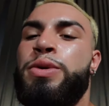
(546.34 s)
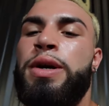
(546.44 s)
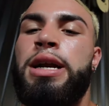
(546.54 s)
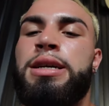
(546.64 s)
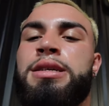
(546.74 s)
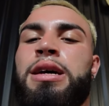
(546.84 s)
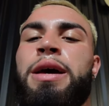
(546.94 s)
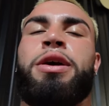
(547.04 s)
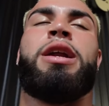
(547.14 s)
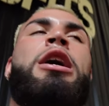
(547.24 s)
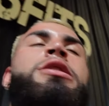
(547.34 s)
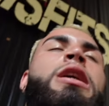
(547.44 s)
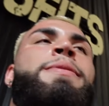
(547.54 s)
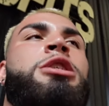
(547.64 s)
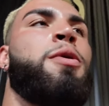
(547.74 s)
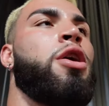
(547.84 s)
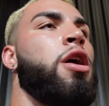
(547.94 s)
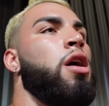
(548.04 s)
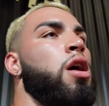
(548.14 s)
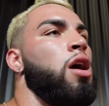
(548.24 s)
is what it is. I mean, I just got to be
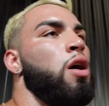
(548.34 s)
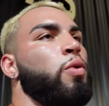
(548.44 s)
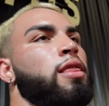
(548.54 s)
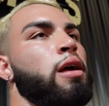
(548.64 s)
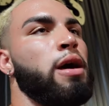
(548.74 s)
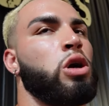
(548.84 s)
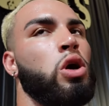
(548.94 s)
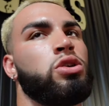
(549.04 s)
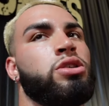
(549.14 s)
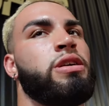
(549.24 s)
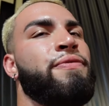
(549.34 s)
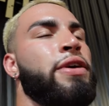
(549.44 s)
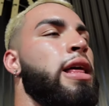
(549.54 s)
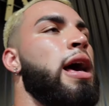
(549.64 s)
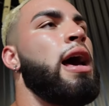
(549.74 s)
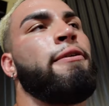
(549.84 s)
smarter uh, with like my calls and stuff like that.